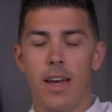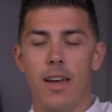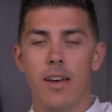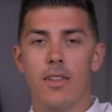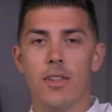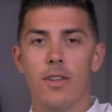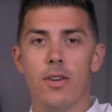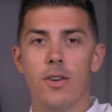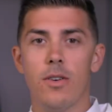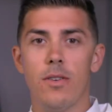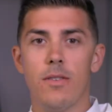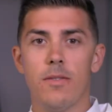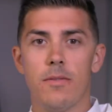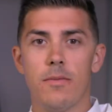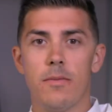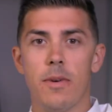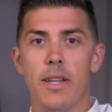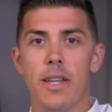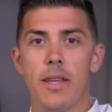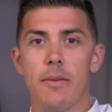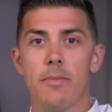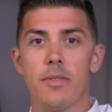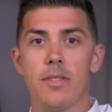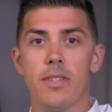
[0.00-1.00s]
Hello, my
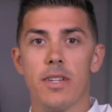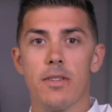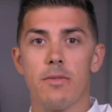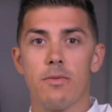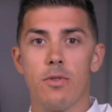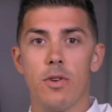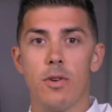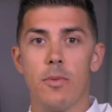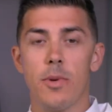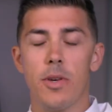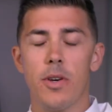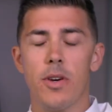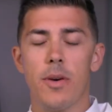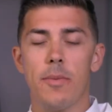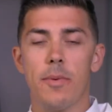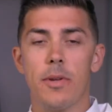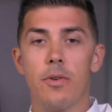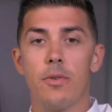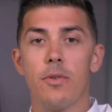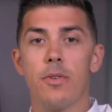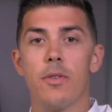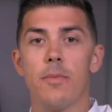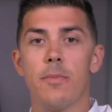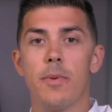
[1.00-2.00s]
name is Nick Romeo. I'm an
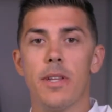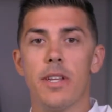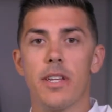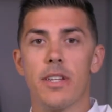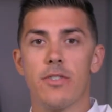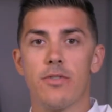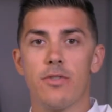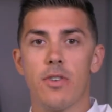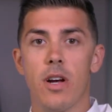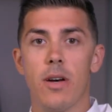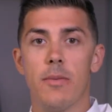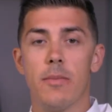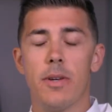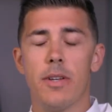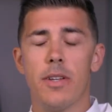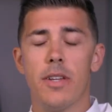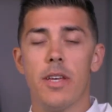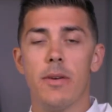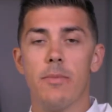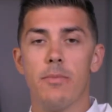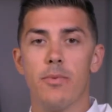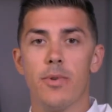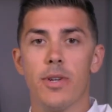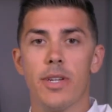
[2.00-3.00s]
orthopedic trauma and
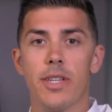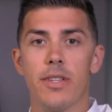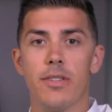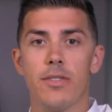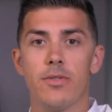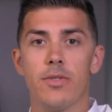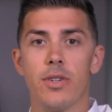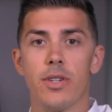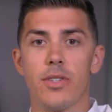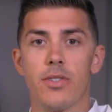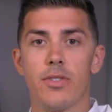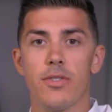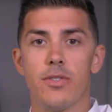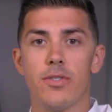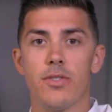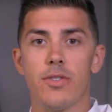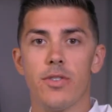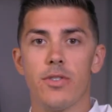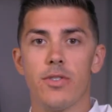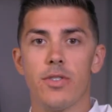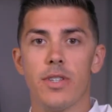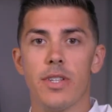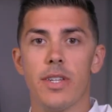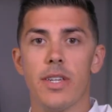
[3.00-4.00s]
hip reconstruction
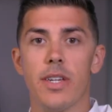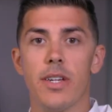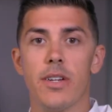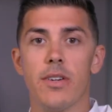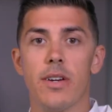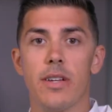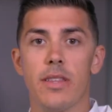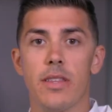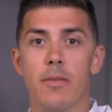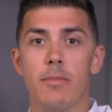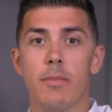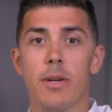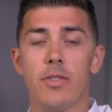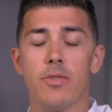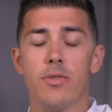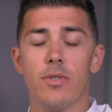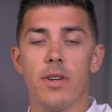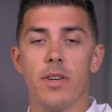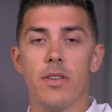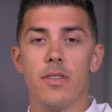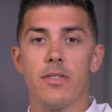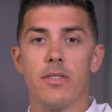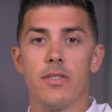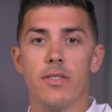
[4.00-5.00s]
surgeon here at the
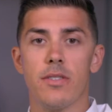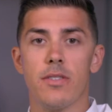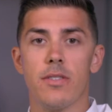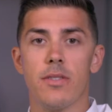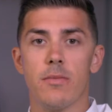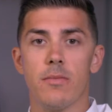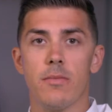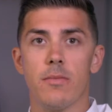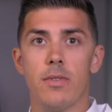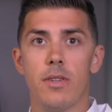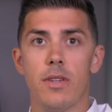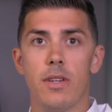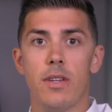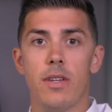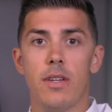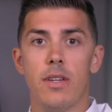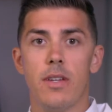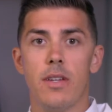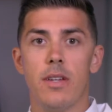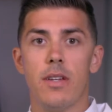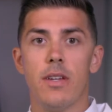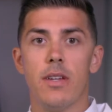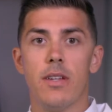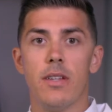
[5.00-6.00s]
MetroHealth system.
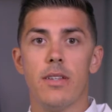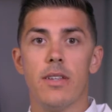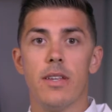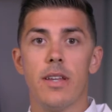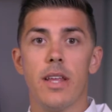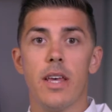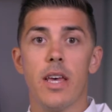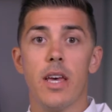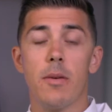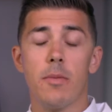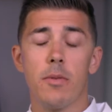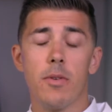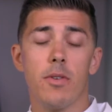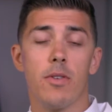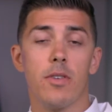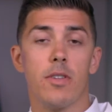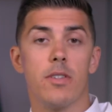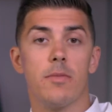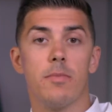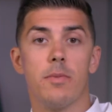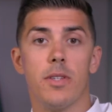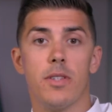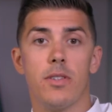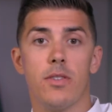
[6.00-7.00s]
Today I'm going to
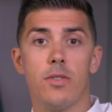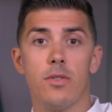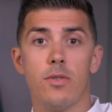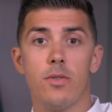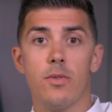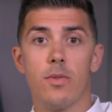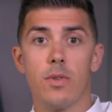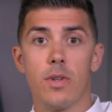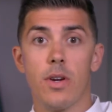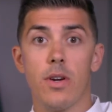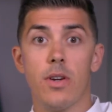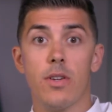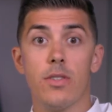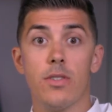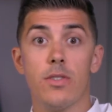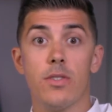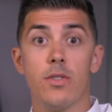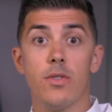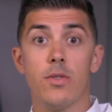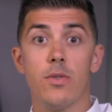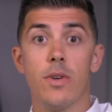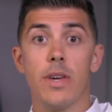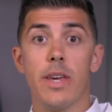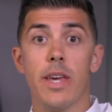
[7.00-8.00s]
speak to you in regards
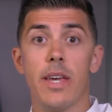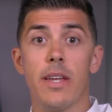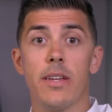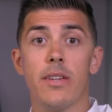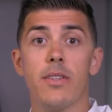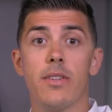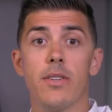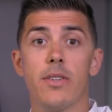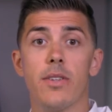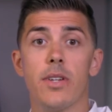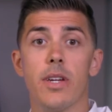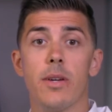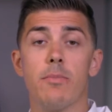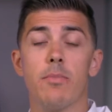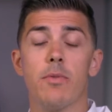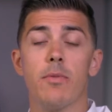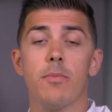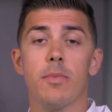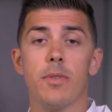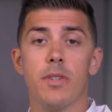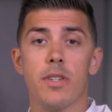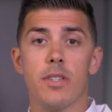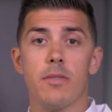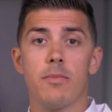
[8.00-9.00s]
to anterior hip
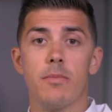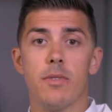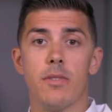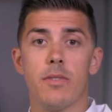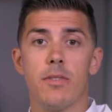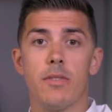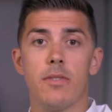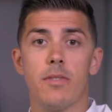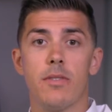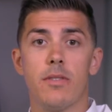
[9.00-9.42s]
replacement.